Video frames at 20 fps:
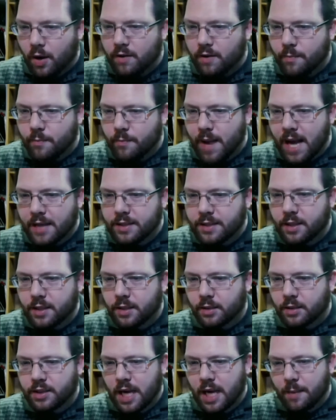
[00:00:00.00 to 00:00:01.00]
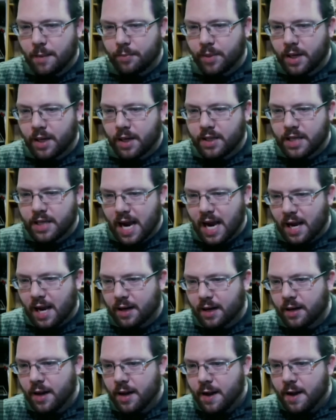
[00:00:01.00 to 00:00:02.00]
of the magical template
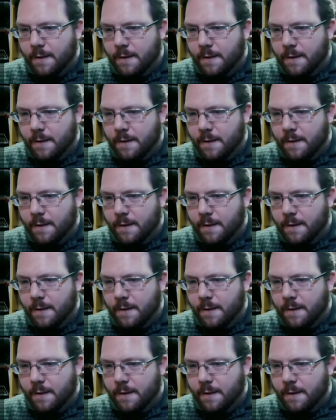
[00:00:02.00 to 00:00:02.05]
attack